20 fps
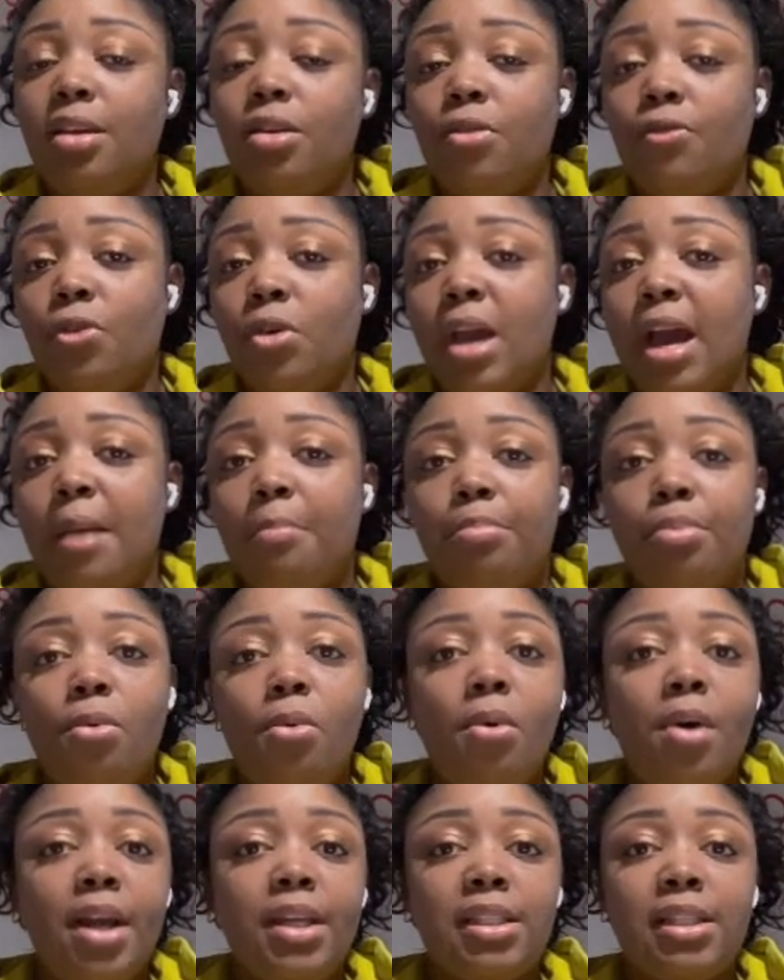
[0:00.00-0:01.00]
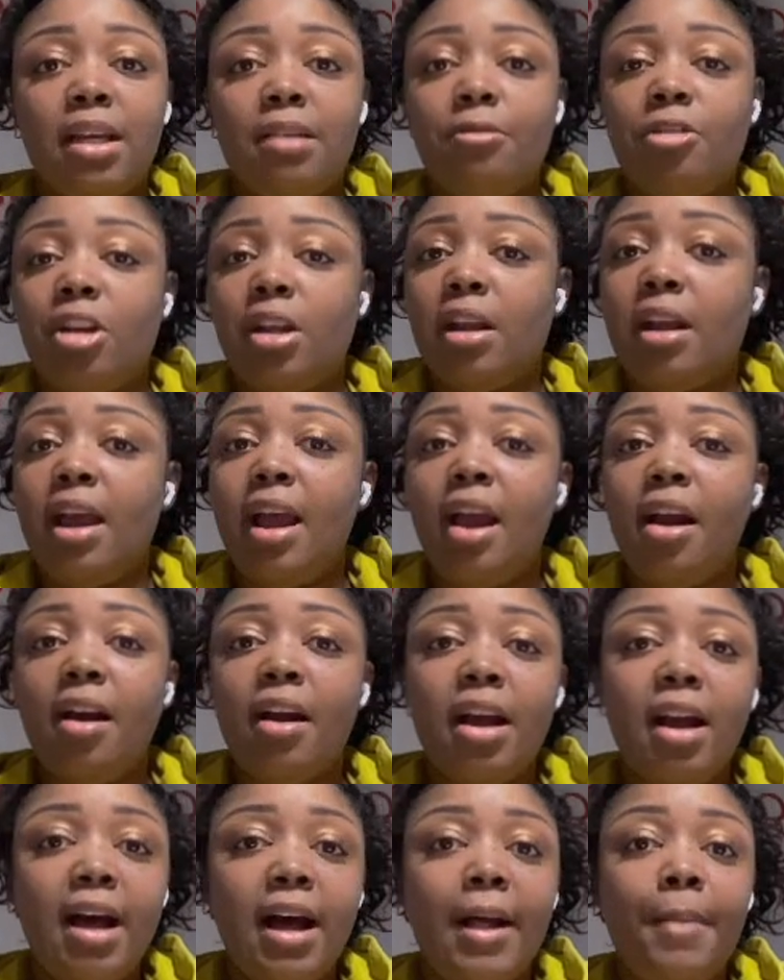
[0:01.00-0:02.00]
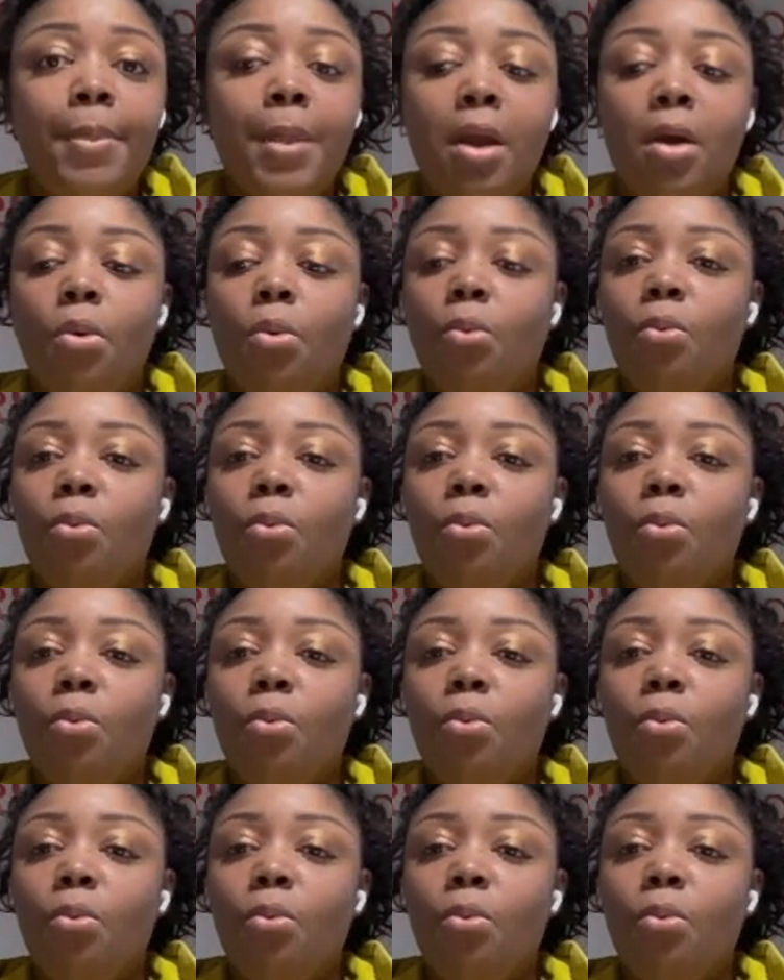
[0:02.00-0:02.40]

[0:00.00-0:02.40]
if you got boys, taking them to get a haircut.